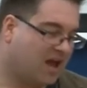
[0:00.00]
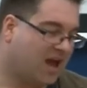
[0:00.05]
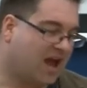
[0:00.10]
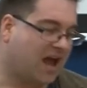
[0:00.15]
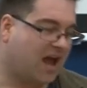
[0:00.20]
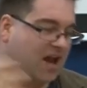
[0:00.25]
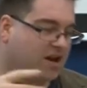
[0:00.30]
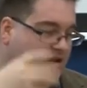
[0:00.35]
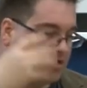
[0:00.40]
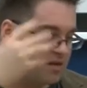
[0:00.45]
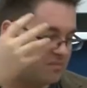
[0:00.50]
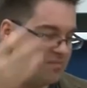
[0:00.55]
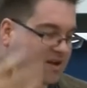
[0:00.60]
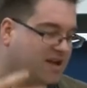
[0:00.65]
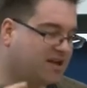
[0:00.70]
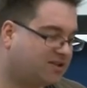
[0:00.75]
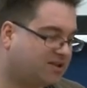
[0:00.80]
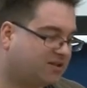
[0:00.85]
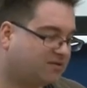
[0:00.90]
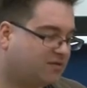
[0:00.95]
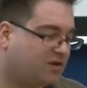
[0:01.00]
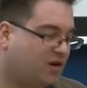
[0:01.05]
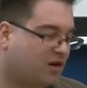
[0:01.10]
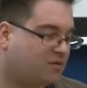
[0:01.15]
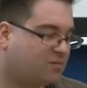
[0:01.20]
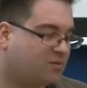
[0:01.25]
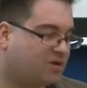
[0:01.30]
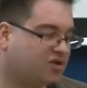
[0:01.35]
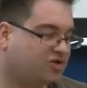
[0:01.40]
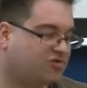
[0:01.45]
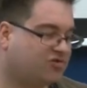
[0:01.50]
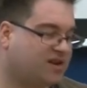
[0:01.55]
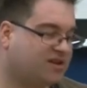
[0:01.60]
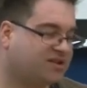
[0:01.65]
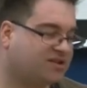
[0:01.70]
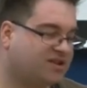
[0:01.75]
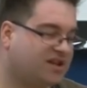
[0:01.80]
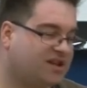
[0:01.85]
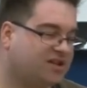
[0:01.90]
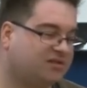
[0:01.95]
And the peace of God, which
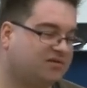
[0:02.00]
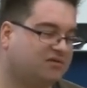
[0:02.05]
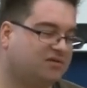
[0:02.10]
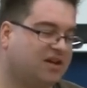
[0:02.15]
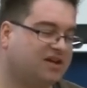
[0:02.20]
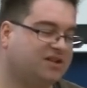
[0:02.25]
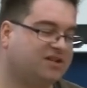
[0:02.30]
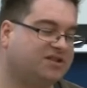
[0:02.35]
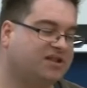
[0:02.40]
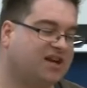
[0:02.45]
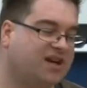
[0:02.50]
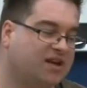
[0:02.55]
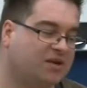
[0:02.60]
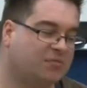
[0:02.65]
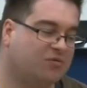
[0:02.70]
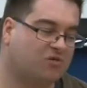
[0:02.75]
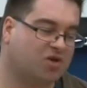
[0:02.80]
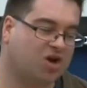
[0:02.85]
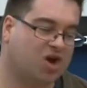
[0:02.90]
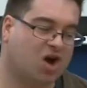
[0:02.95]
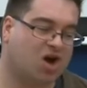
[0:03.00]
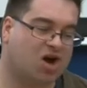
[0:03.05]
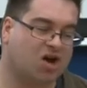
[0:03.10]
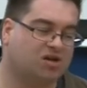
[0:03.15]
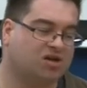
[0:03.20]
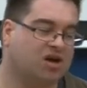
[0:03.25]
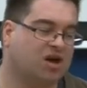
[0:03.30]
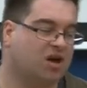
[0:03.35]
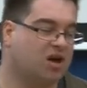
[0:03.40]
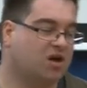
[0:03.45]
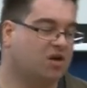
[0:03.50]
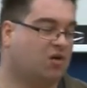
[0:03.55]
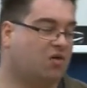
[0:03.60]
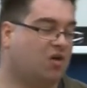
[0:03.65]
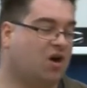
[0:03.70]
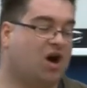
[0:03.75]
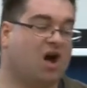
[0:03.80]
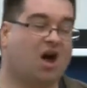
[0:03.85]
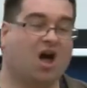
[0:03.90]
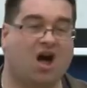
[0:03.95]
transcends all understanding, will guard your
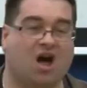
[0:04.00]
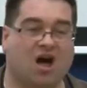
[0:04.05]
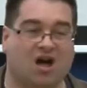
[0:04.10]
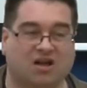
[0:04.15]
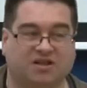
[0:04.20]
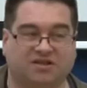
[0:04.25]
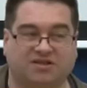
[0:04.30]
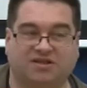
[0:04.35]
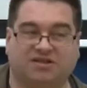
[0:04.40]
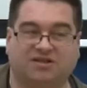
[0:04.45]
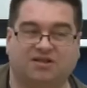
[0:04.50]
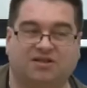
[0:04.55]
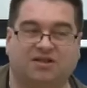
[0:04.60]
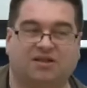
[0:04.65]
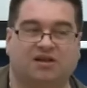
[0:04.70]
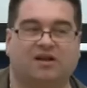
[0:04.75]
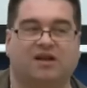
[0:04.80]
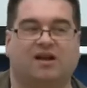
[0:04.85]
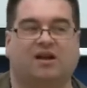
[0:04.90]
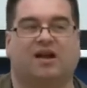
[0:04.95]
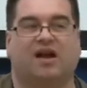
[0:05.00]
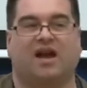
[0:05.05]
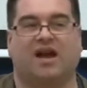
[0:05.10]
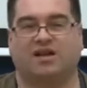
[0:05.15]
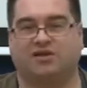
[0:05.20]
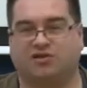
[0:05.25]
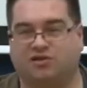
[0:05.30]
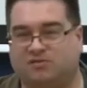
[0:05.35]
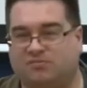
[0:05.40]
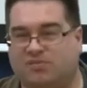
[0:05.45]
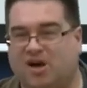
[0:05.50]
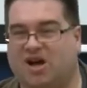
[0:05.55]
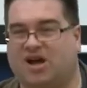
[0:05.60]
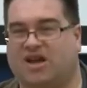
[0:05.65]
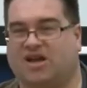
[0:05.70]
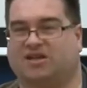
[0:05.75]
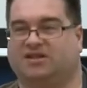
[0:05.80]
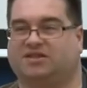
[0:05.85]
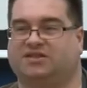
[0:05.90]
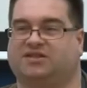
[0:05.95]
hearts and your
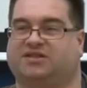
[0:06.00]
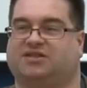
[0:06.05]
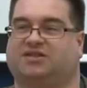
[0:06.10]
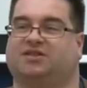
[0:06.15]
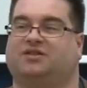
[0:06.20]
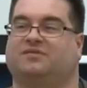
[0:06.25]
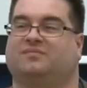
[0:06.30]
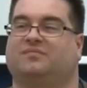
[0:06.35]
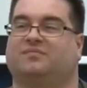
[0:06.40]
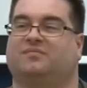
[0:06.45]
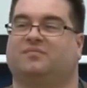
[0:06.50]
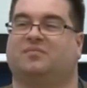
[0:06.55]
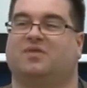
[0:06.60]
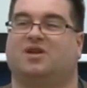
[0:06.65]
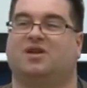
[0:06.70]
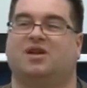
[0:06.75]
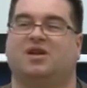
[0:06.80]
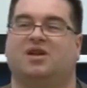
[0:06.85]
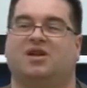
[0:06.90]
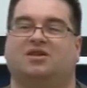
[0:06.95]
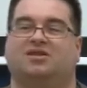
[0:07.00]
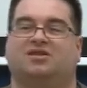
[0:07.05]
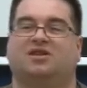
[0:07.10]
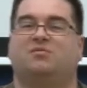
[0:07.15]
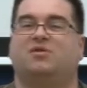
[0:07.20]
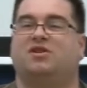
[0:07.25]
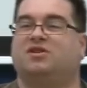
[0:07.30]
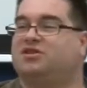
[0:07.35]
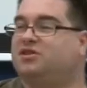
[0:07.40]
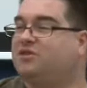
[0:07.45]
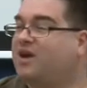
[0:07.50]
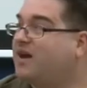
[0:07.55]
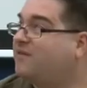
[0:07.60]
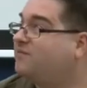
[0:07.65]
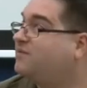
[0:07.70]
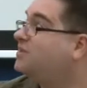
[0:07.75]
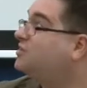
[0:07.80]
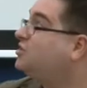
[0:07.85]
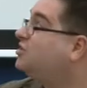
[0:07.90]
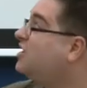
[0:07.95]
minds. So once you have
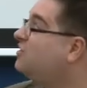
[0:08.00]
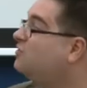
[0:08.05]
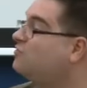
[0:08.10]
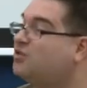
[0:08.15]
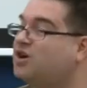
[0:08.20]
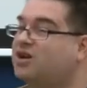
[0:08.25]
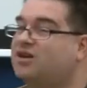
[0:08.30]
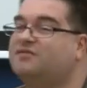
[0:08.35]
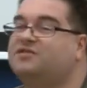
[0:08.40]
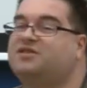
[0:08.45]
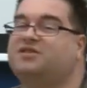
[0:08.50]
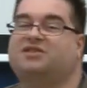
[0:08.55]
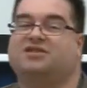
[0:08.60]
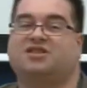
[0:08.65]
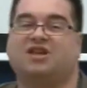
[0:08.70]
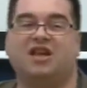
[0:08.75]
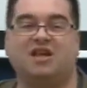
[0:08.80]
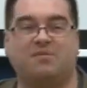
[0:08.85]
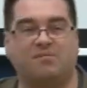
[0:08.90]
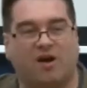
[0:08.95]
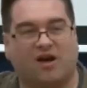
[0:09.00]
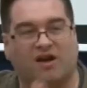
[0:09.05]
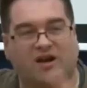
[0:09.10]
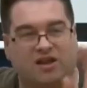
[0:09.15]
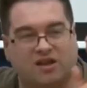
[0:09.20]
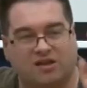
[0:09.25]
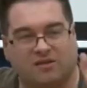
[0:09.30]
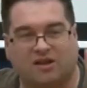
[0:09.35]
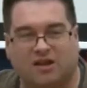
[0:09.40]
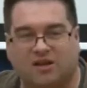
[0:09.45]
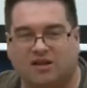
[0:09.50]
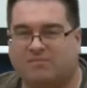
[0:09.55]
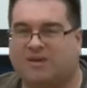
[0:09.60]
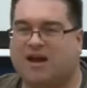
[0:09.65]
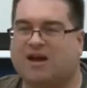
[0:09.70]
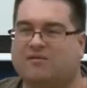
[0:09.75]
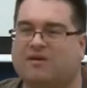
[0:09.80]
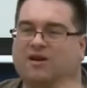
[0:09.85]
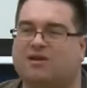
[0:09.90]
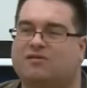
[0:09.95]
this general kind of schema in the
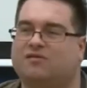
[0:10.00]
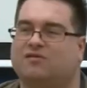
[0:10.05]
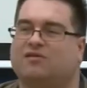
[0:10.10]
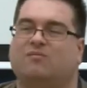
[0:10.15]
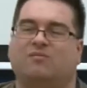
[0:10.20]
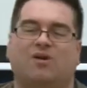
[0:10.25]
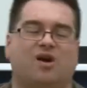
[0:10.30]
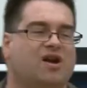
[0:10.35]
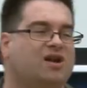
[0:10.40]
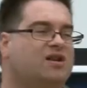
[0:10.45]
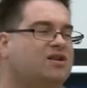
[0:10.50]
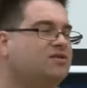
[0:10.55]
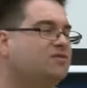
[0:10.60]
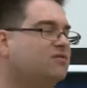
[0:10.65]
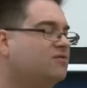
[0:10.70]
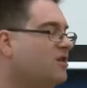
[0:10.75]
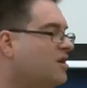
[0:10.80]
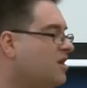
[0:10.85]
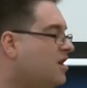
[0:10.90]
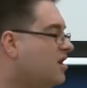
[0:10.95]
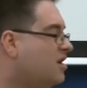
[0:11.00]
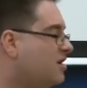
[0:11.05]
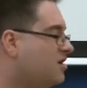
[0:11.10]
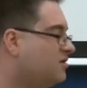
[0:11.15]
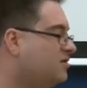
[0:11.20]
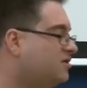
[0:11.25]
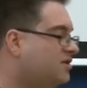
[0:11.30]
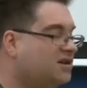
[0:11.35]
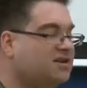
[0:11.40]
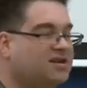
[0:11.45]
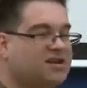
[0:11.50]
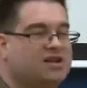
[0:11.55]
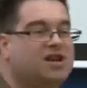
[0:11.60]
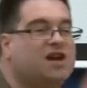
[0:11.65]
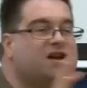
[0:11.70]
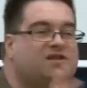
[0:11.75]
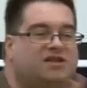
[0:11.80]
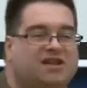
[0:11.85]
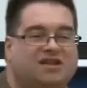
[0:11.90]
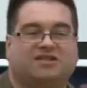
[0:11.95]
background of your mind, you suddenly
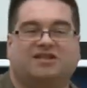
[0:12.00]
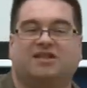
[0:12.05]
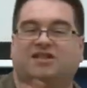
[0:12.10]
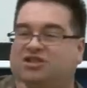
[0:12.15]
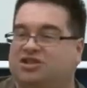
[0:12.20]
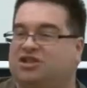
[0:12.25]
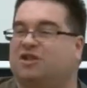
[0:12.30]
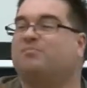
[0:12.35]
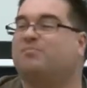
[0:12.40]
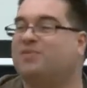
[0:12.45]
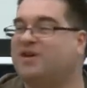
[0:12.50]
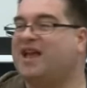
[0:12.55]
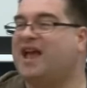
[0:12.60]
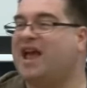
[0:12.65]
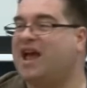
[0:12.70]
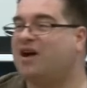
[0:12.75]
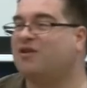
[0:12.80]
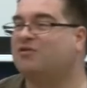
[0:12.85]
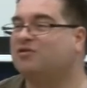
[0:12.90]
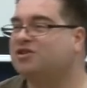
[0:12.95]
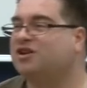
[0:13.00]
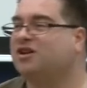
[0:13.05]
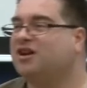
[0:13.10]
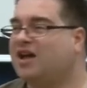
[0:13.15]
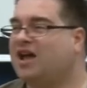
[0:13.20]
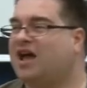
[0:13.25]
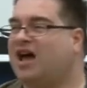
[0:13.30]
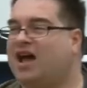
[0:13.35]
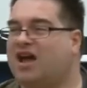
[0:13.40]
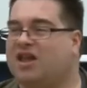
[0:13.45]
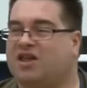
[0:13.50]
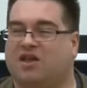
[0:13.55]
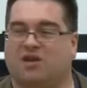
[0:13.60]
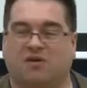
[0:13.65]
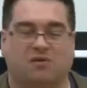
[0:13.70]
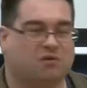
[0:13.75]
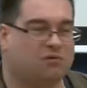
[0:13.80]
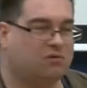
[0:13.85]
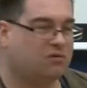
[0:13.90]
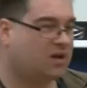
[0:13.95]
notice it jumping out at
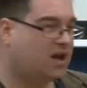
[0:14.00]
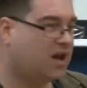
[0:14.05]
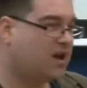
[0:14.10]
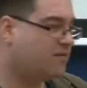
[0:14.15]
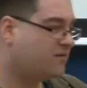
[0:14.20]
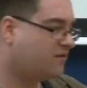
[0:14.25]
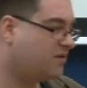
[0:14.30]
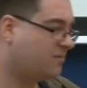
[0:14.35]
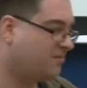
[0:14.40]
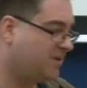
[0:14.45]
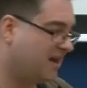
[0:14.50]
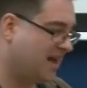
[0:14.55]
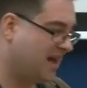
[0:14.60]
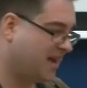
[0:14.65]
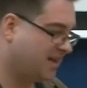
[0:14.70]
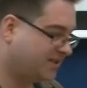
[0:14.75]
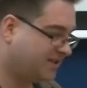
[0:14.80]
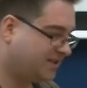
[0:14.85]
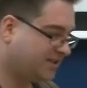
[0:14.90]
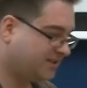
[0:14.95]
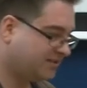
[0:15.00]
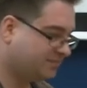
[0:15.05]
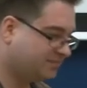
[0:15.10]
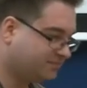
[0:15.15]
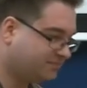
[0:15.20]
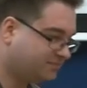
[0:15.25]
you all over the place.